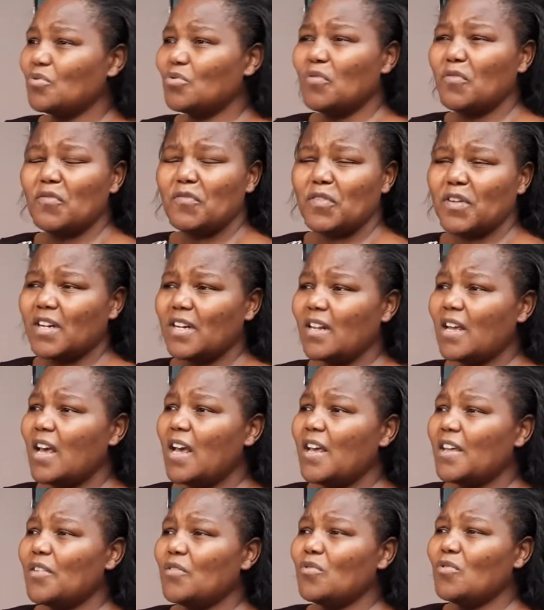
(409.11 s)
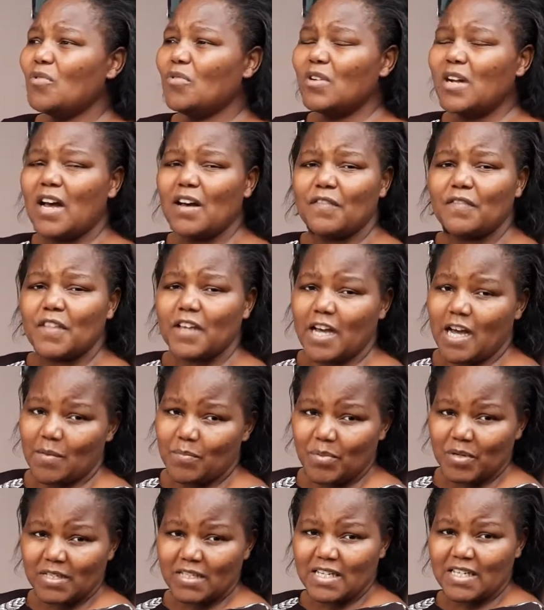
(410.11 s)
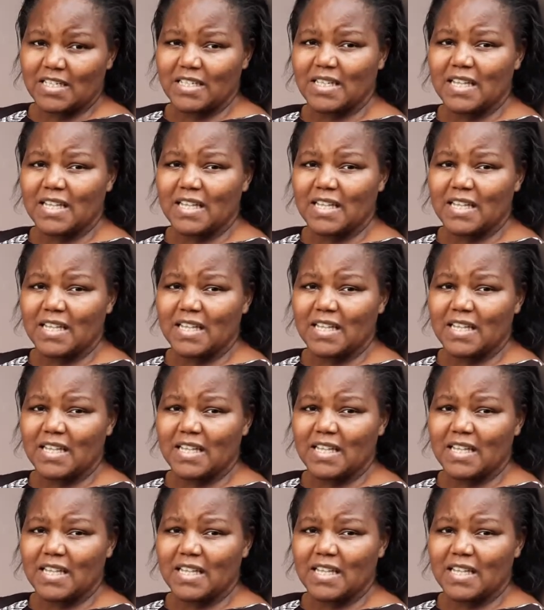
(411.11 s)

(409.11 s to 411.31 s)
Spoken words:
you don't have the appetite.